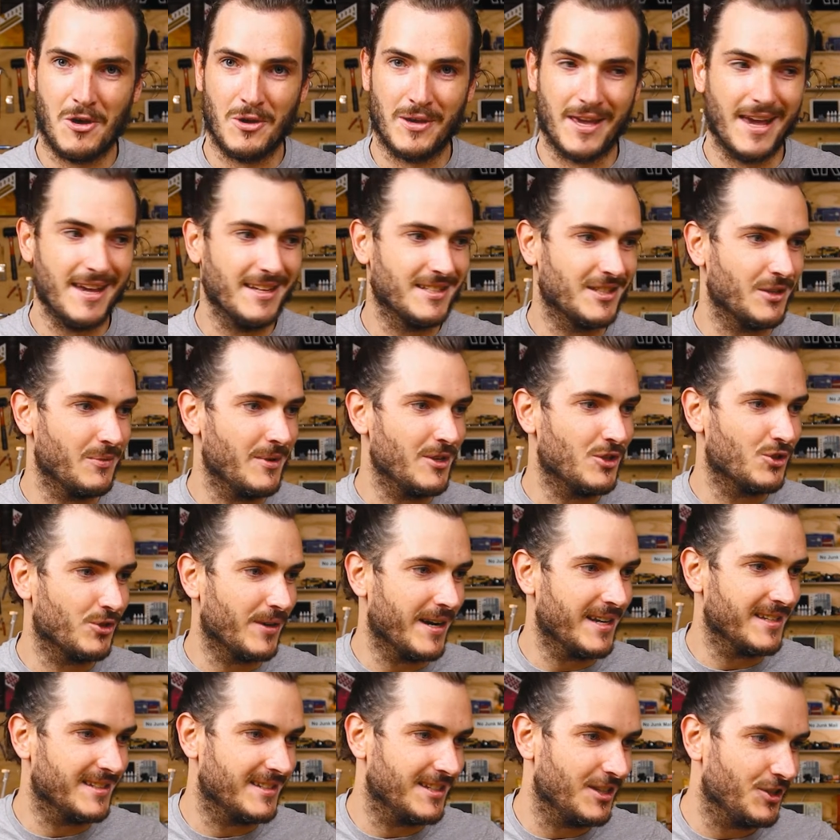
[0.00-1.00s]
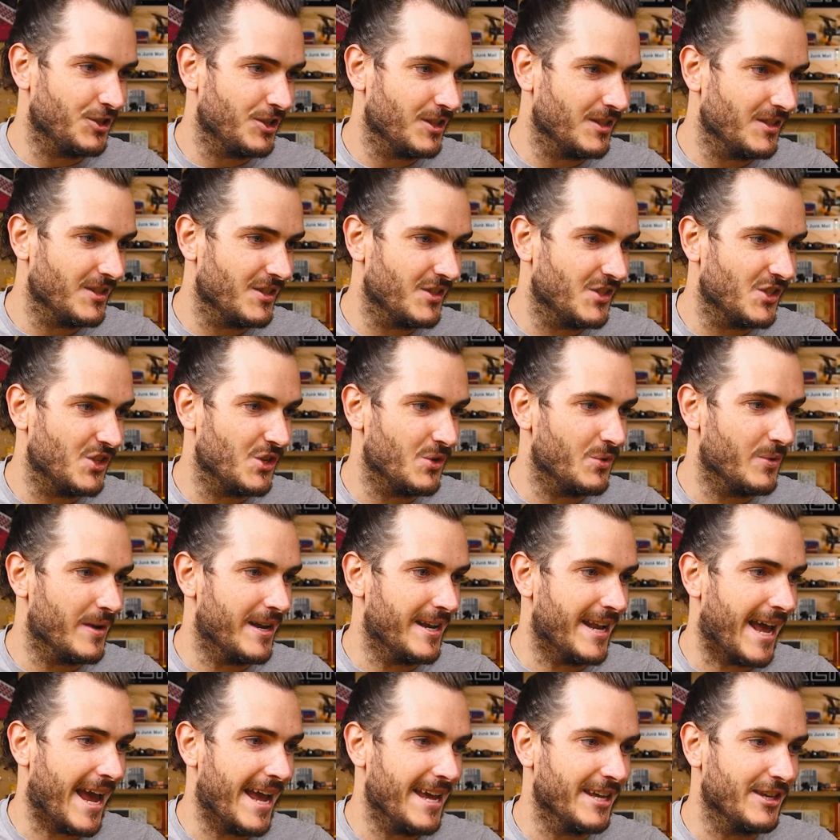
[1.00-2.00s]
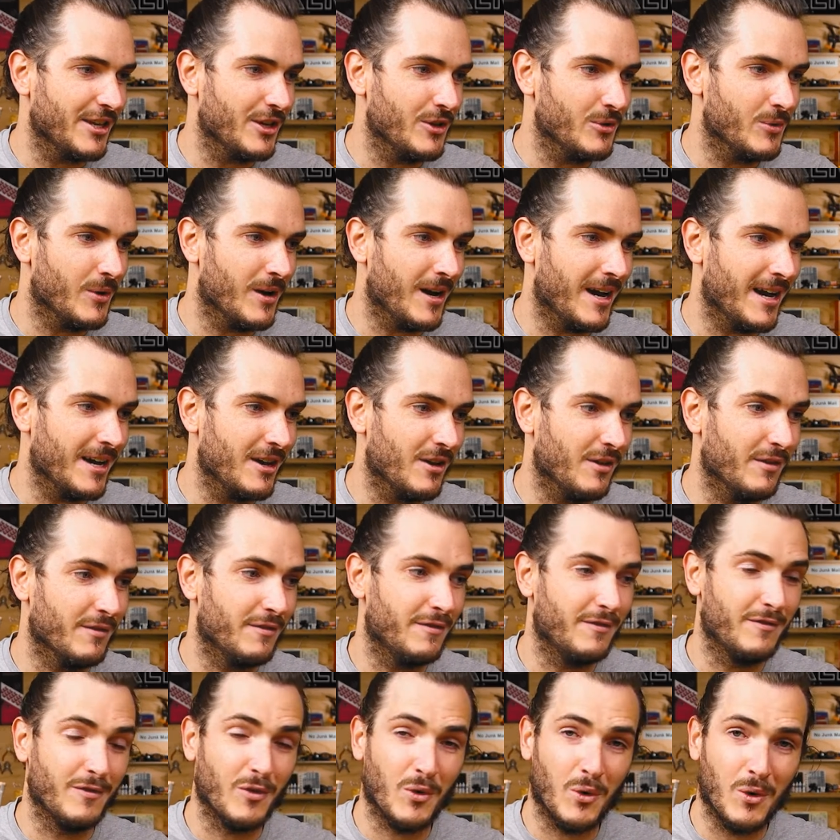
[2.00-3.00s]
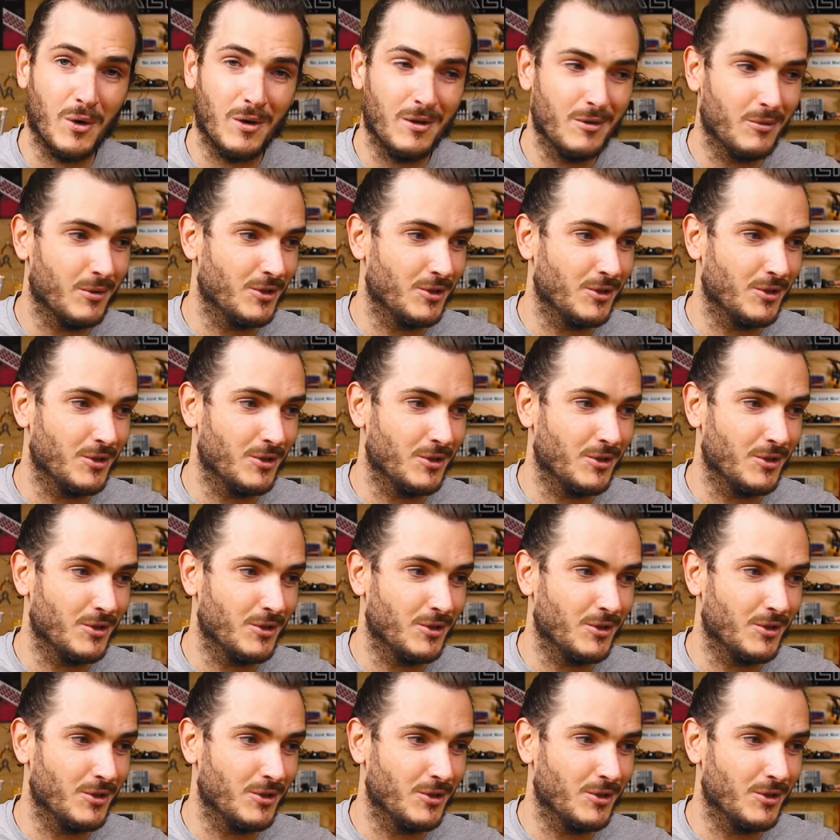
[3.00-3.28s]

Okay, so we transitioned to an A Q I of four,